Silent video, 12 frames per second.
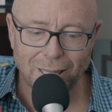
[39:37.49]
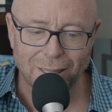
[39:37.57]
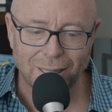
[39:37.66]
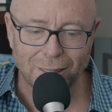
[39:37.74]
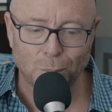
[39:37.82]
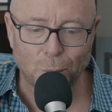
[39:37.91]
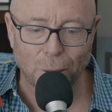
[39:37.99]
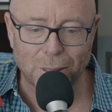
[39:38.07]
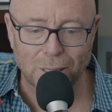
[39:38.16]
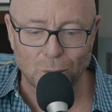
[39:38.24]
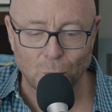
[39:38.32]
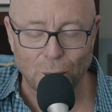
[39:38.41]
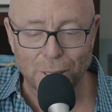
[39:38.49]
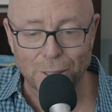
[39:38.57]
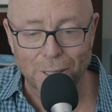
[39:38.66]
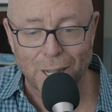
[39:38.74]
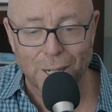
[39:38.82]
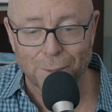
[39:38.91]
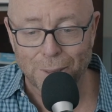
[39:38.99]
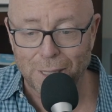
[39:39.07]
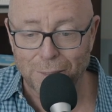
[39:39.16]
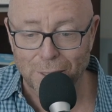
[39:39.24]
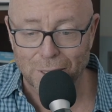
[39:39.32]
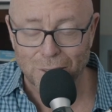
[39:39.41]
it, this book is one you got to read
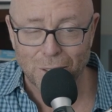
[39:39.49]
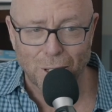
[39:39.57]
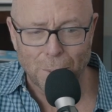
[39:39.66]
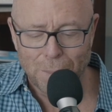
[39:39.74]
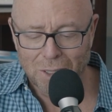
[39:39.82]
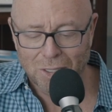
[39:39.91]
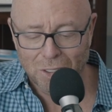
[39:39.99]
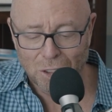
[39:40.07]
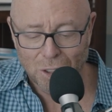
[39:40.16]
if you're going to start a business,